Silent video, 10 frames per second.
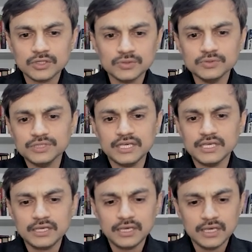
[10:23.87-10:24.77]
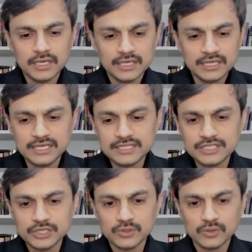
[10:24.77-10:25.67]
to the
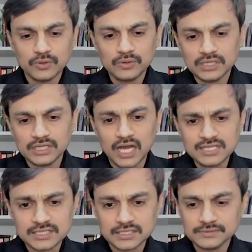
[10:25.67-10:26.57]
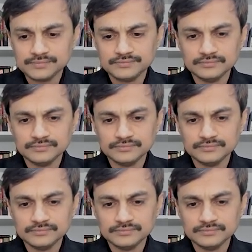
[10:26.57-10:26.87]
ECO task?